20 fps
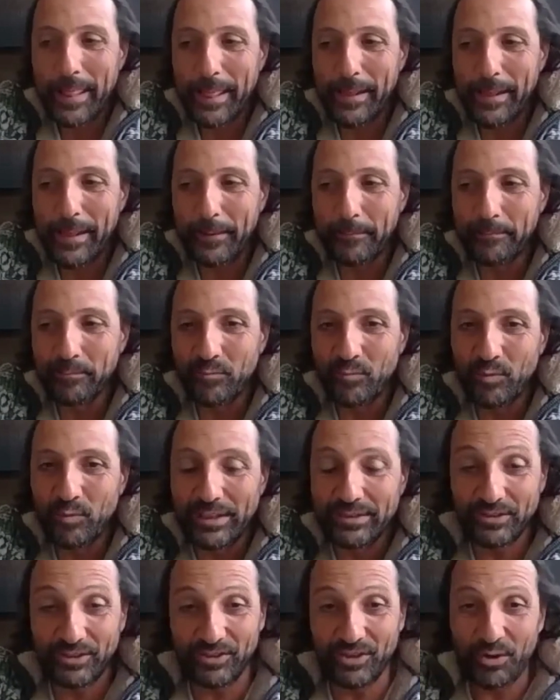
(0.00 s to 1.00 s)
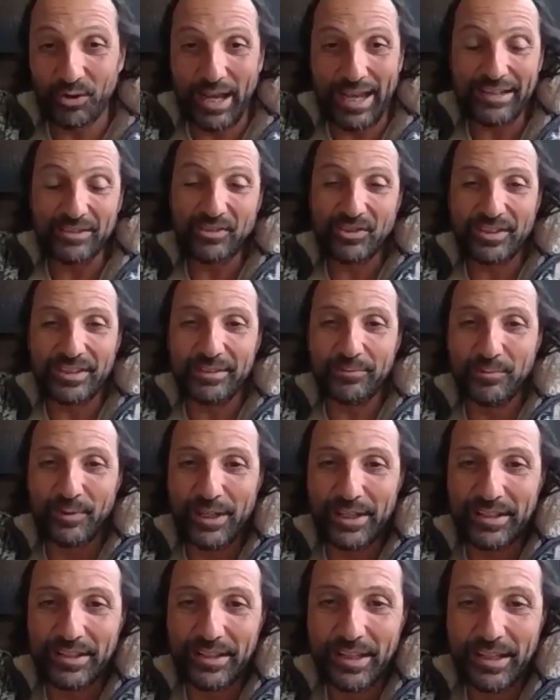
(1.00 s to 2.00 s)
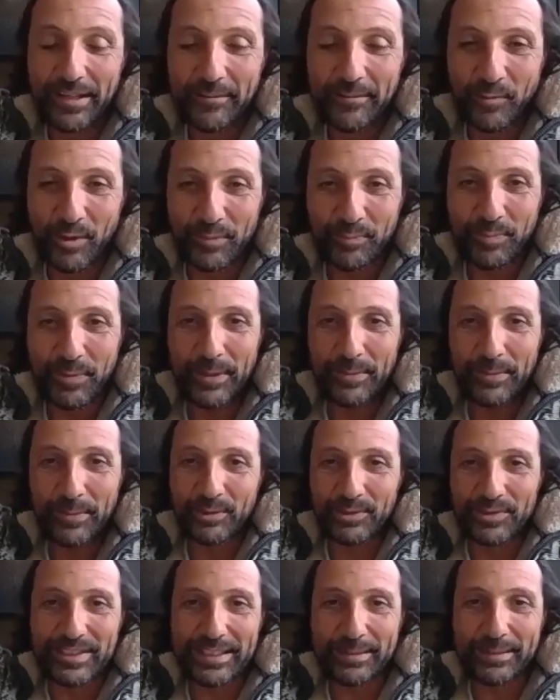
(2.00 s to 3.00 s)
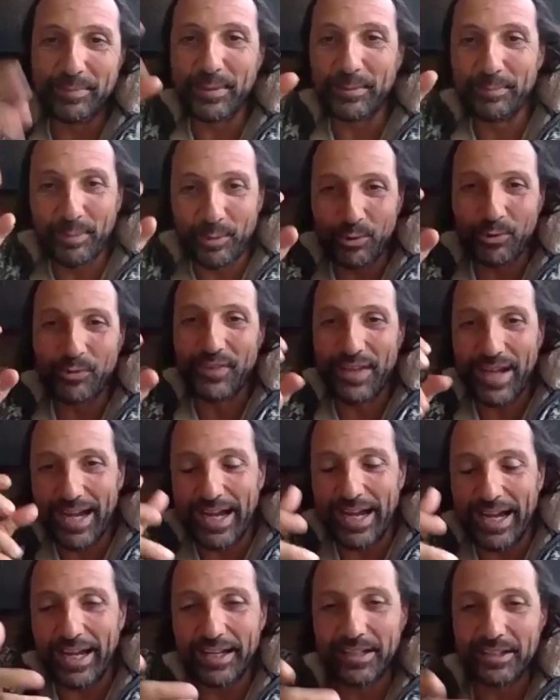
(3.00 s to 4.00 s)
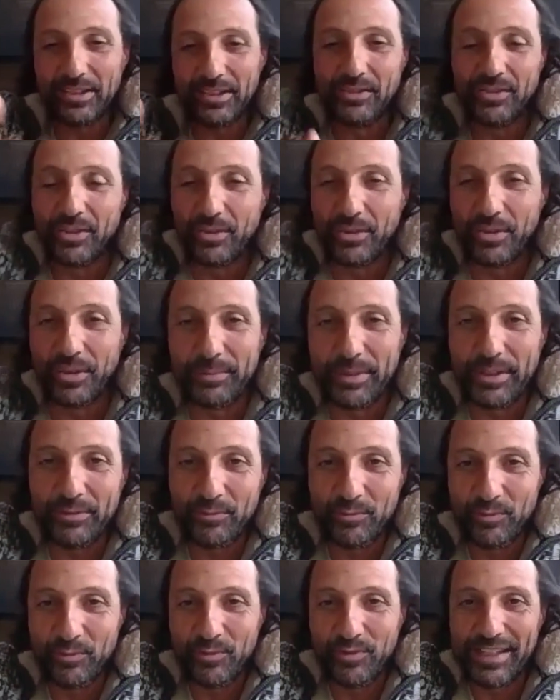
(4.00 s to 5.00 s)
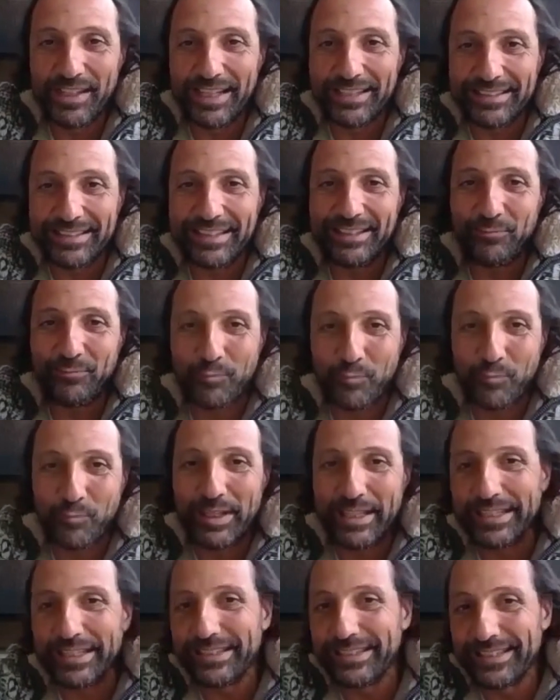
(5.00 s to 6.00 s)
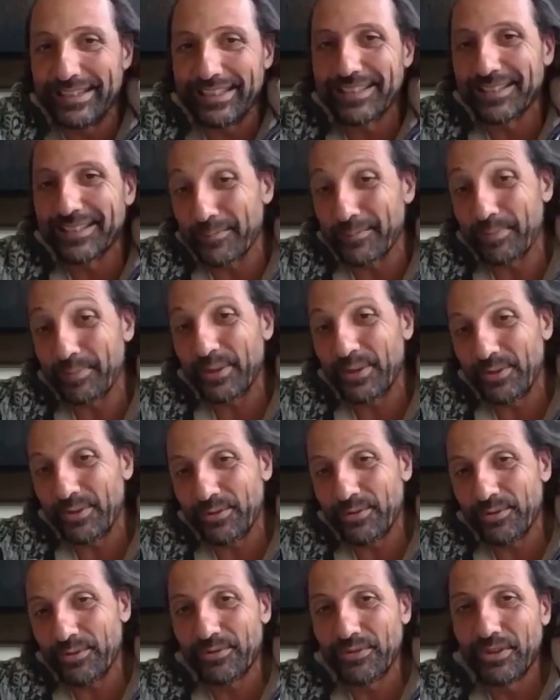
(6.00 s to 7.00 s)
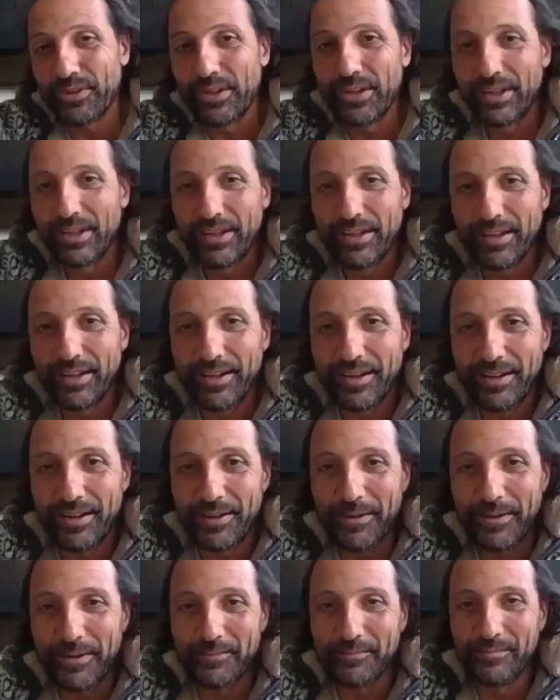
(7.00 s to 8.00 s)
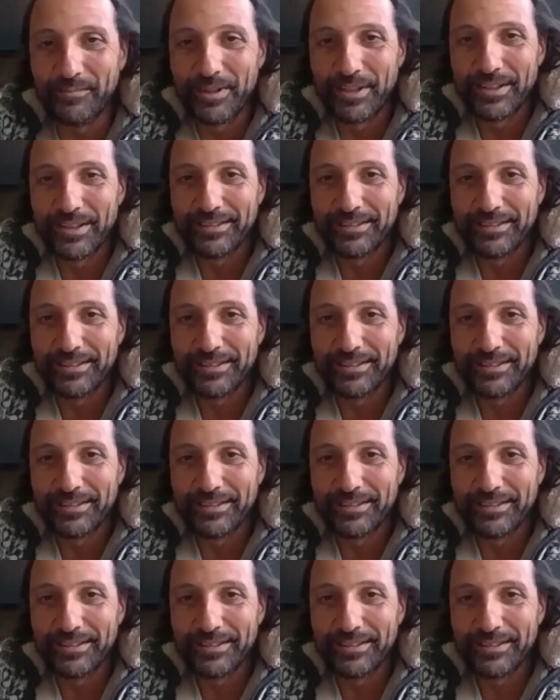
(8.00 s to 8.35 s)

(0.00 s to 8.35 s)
um, well, you know, actually, when when people say people die, you know, I mean, nothing really disappeared. Um,